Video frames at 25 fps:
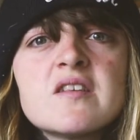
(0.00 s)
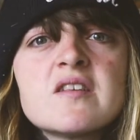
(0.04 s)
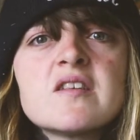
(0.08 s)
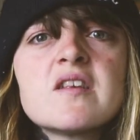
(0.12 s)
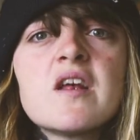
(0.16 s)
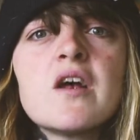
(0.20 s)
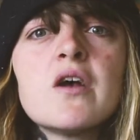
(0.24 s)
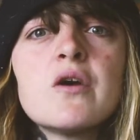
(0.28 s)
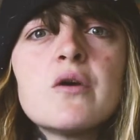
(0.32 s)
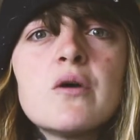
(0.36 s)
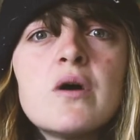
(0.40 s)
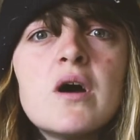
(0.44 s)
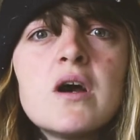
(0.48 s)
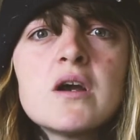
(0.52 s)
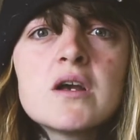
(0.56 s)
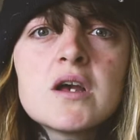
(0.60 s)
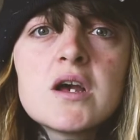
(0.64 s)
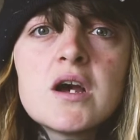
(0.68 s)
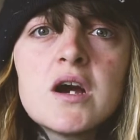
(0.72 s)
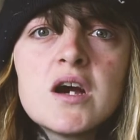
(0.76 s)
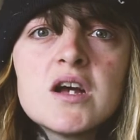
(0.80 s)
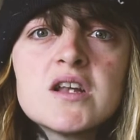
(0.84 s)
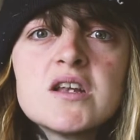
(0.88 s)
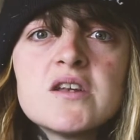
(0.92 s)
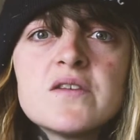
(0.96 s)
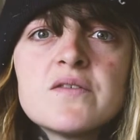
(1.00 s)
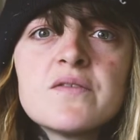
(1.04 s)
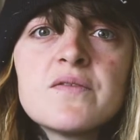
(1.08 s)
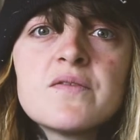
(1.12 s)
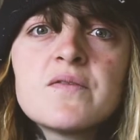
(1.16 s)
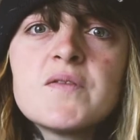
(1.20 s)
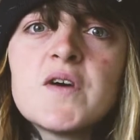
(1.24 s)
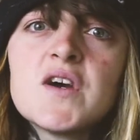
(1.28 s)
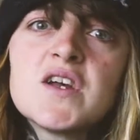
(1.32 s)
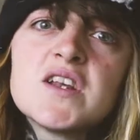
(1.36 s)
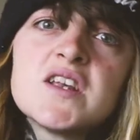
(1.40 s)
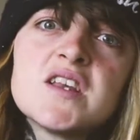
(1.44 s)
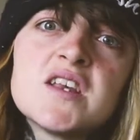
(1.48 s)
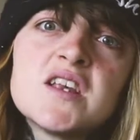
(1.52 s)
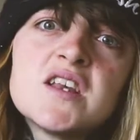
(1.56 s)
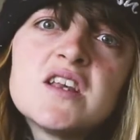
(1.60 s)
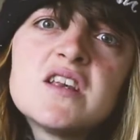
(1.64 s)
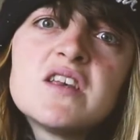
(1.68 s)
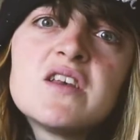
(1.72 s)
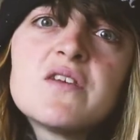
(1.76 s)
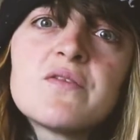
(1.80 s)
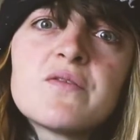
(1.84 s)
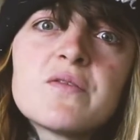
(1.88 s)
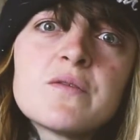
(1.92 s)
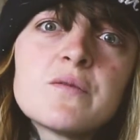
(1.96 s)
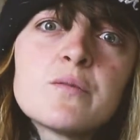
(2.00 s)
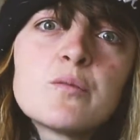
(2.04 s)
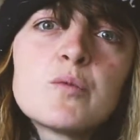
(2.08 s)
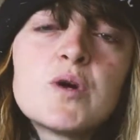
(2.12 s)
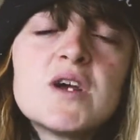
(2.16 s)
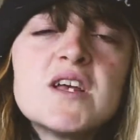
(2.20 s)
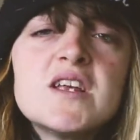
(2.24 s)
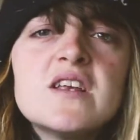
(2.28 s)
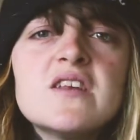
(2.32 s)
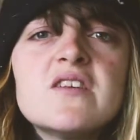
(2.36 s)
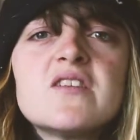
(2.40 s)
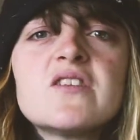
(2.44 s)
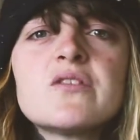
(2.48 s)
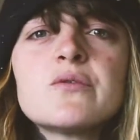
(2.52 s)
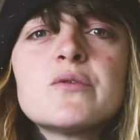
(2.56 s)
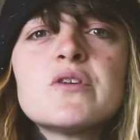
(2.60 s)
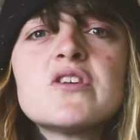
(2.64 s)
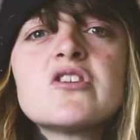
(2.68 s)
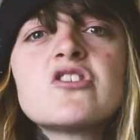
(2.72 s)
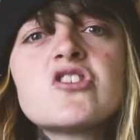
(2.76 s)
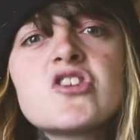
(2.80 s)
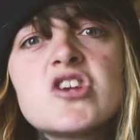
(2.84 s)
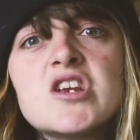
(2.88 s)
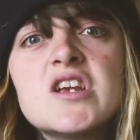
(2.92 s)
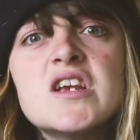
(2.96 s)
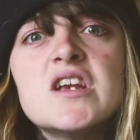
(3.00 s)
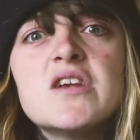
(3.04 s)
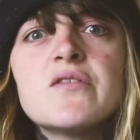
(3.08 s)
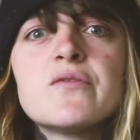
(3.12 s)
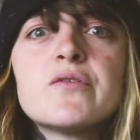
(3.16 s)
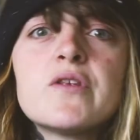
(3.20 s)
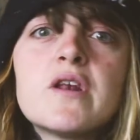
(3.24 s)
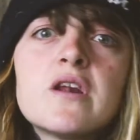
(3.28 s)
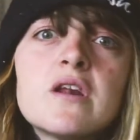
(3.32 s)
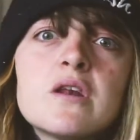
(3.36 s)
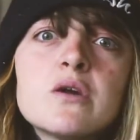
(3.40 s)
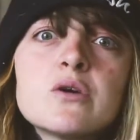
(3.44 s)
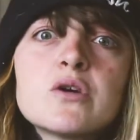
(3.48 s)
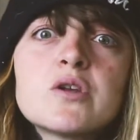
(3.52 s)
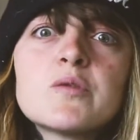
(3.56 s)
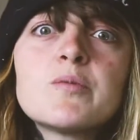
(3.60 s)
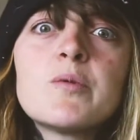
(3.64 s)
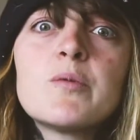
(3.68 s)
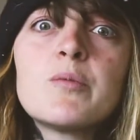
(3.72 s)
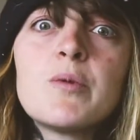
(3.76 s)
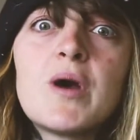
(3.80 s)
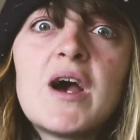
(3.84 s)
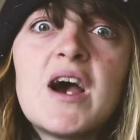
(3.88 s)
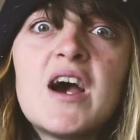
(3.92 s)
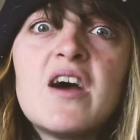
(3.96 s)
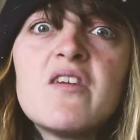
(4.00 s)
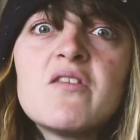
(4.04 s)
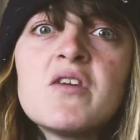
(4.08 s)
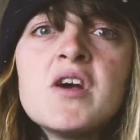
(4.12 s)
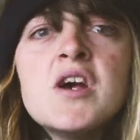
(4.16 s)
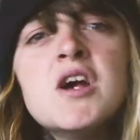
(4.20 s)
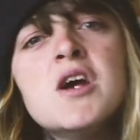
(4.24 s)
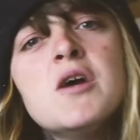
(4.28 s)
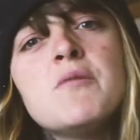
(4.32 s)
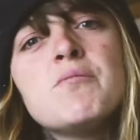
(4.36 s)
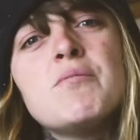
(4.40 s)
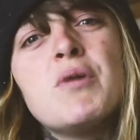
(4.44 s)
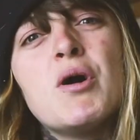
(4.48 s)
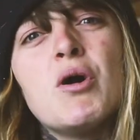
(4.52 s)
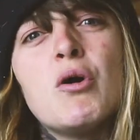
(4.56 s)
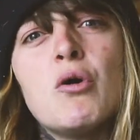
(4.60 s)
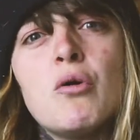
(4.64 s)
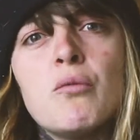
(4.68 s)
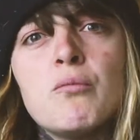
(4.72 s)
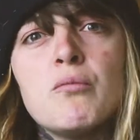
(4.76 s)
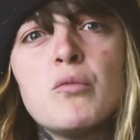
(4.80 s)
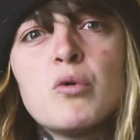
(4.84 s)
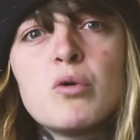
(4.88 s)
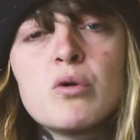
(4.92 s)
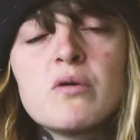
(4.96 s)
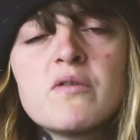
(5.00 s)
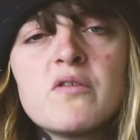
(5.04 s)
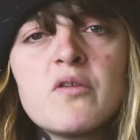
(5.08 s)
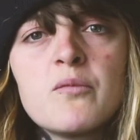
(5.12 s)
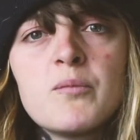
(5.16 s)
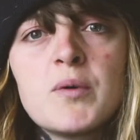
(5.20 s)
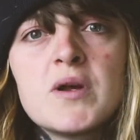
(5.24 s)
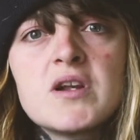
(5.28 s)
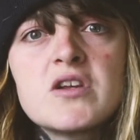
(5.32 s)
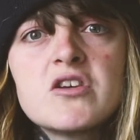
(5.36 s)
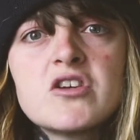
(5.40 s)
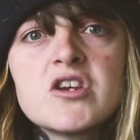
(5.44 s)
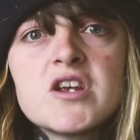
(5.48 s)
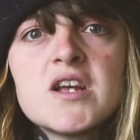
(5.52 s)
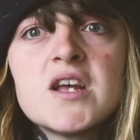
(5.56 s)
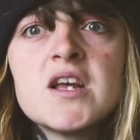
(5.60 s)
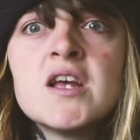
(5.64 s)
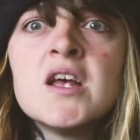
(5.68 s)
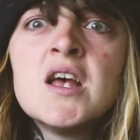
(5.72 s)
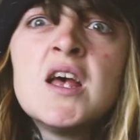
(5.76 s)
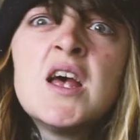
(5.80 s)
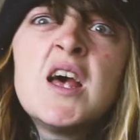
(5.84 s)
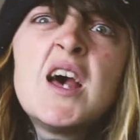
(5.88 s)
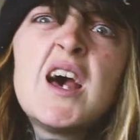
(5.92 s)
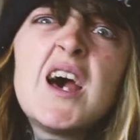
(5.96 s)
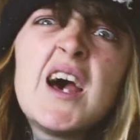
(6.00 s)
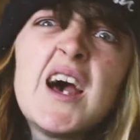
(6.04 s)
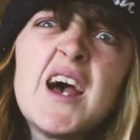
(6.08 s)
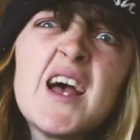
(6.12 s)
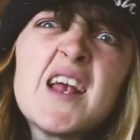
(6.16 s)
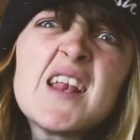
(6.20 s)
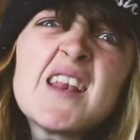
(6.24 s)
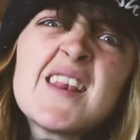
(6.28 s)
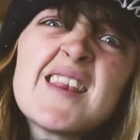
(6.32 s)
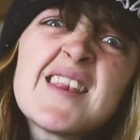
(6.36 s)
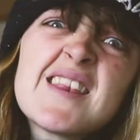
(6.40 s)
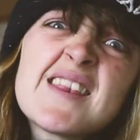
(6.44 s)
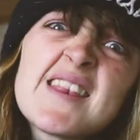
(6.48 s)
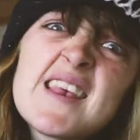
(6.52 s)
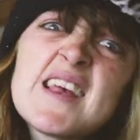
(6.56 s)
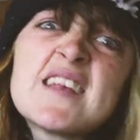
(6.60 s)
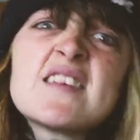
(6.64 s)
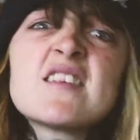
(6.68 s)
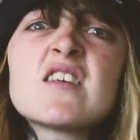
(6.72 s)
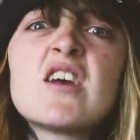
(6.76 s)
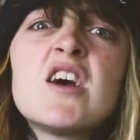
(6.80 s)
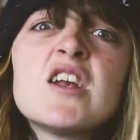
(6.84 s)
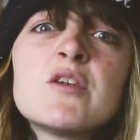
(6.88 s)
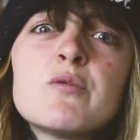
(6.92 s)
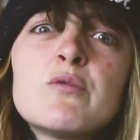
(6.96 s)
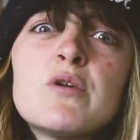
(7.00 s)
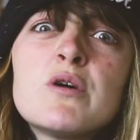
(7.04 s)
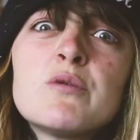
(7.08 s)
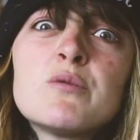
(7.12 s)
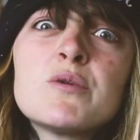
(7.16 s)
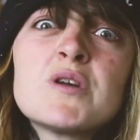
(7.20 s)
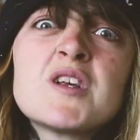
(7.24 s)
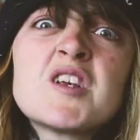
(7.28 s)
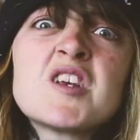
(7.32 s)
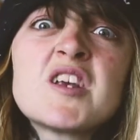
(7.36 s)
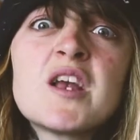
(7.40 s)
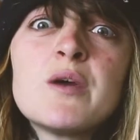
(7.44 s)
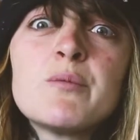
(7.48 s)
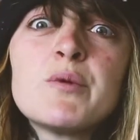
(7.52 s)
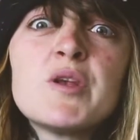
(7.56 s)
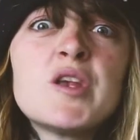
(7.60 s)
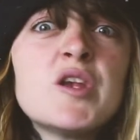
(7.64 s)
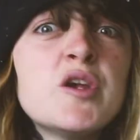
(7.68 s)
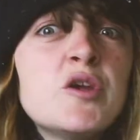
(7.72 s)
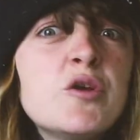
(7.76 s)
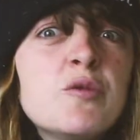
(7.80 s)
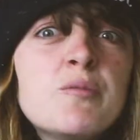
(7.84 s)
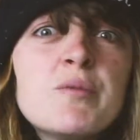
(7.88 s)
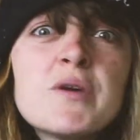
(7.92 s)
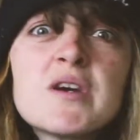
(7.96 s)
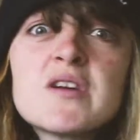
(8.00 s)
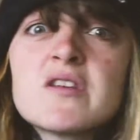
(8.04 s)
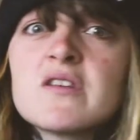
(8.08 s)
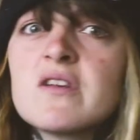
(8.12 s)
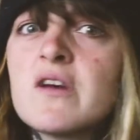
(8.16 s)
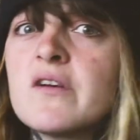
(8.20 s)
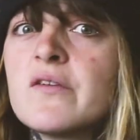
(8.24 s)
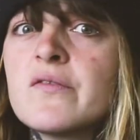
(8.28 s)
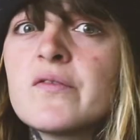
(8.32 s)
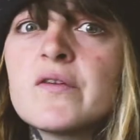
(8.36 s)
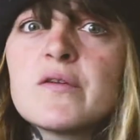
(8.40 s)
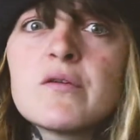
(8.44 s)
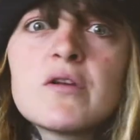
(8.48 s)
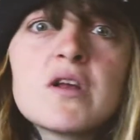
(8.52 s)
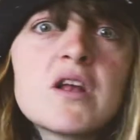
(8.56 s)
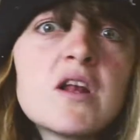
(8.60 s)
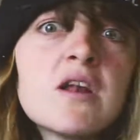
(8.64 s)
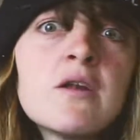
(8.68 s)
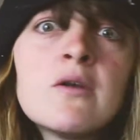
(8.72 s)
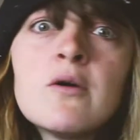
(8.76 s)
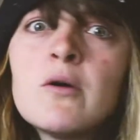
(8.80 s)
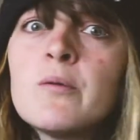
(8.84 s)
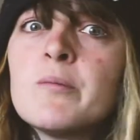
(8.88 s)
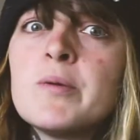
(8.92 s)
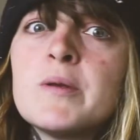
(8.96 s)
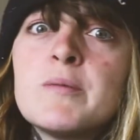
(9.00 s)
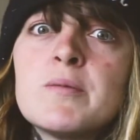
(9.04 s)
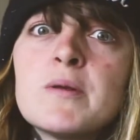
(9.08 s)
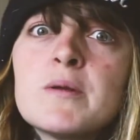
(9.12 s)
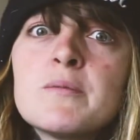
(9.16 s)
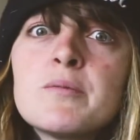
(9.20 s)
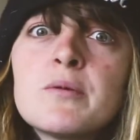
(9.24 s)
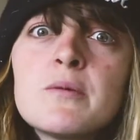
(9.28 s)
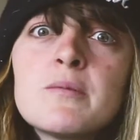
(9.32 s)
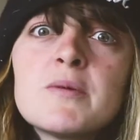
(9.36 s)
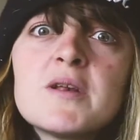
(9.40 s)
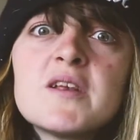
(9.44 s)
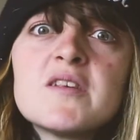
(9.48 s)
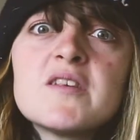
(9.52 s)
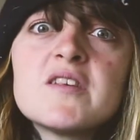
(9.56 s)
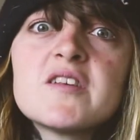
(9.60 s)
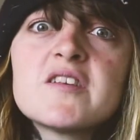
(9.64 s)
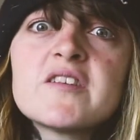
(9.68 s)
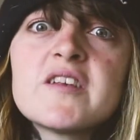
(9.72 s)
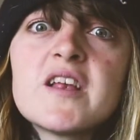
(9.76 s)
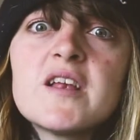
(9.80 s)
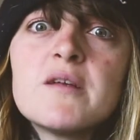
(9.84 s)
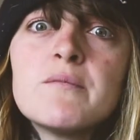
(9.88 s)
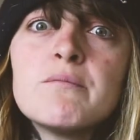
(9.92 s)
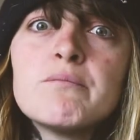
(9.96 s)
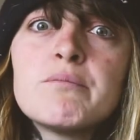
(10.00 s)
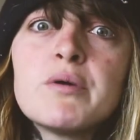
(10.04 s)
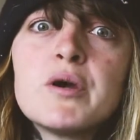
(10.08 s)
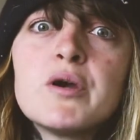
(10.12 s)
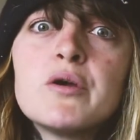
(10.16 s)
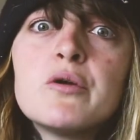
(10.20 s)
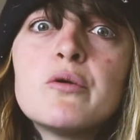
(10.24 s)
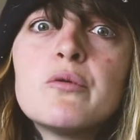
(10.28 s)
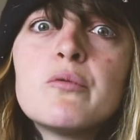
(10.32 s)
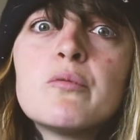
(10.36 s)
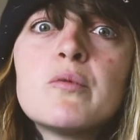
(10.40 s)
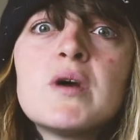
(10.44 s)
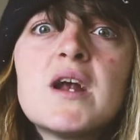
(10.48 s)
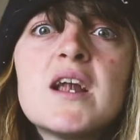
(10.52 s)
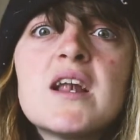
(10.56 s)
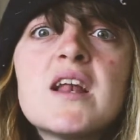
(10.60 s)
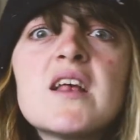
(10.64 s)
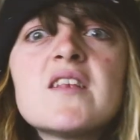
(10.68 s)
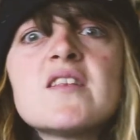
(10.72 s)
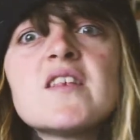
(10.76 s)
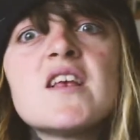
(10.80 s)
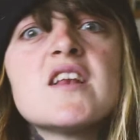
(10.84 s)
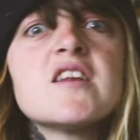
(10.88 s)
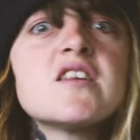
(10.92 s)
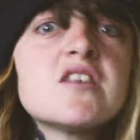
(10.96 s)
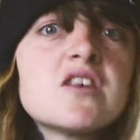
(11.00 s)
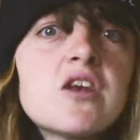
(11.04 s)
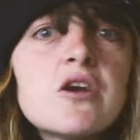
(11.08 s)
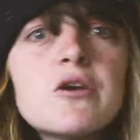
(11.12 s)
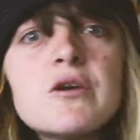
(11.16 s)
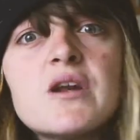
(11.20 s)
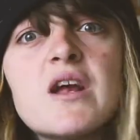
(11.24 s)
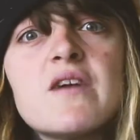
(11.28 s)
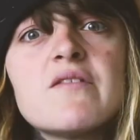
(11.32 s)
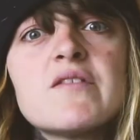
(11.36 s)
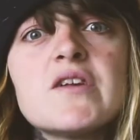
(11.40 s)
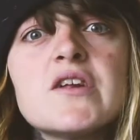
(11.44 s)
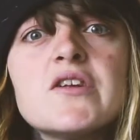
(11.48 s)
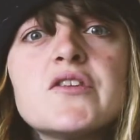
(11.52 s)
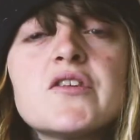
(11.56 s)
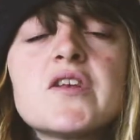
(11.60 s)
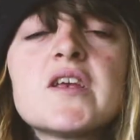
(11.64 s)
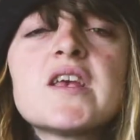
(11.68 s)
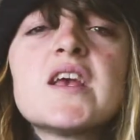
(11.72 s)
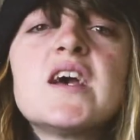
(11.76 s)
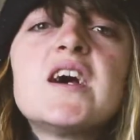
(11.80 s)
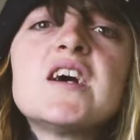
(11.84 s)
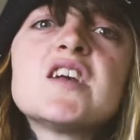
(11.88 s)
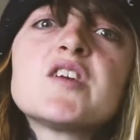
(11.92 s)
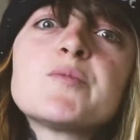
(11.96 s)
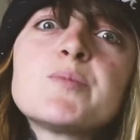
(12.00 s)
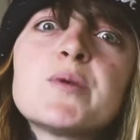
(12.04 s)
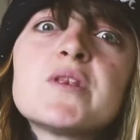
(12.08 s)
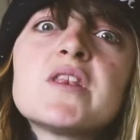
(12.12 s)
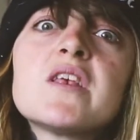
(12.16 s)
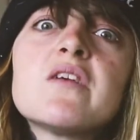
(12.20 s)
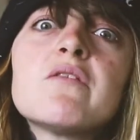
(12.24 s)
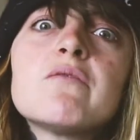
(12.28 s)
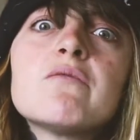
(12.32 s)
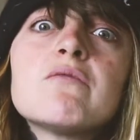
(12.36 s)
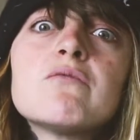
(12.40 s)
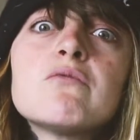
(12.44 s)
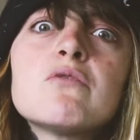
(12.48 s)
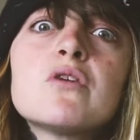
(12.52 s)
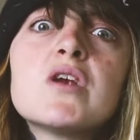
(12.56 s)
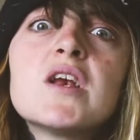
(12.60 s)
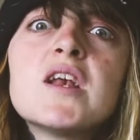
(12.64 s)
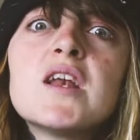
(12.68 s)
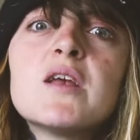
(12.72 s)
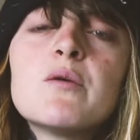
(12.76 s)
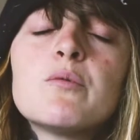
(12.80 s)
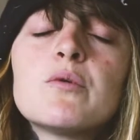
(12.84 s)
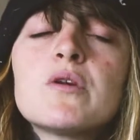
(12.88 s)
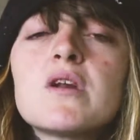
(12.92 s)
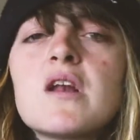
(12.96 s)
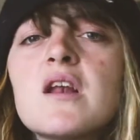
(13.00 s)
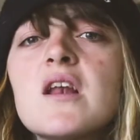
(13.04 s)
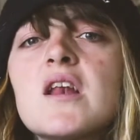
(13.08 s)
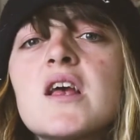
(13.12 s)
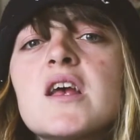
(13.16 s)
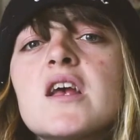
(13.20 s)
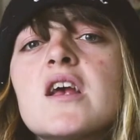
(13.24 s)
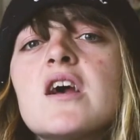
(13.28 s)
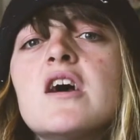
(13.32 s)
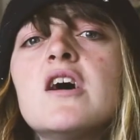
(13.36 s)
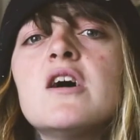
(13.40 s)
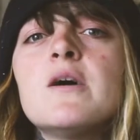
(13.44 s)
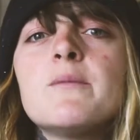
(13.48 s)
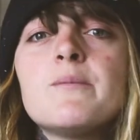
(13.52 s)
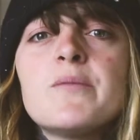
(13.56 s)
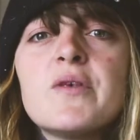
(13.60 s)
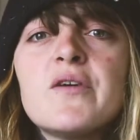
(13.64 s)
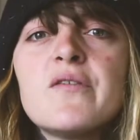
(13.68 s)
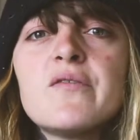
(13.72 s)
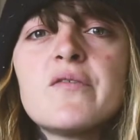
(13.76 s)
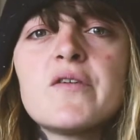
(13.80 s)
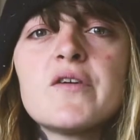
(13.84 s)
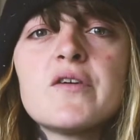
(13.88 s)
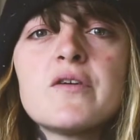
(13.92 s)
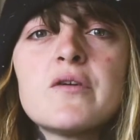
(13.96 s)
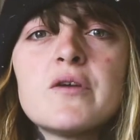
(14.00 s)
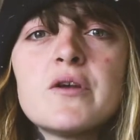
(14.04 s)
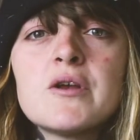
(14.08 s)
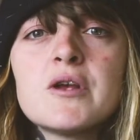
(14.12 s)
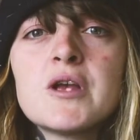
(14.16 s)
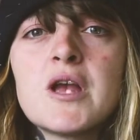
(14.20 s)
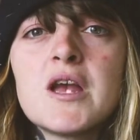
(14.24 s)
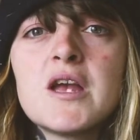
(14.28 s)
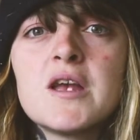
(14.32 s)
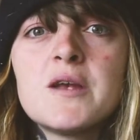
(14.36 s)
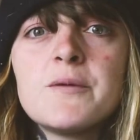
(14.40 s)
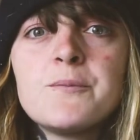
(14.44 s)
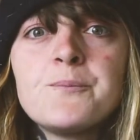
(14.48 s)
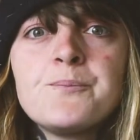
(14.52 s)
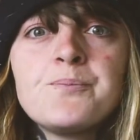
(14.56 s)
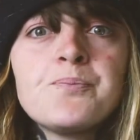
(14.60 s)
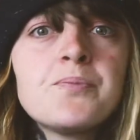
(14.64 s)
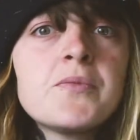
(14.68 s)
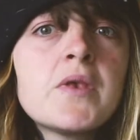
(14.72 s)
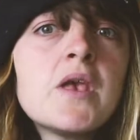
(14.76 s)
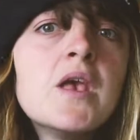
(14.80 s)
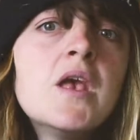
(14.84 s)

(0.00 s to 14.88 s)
So I'm kind of finding different ways to achieve the looks people have, but on more of a budget. And that's kind of what I want to share with you, because I feel like a lot of people are probably in the same boat, where like they don't have loads of cash, but they really want to like up their photo game.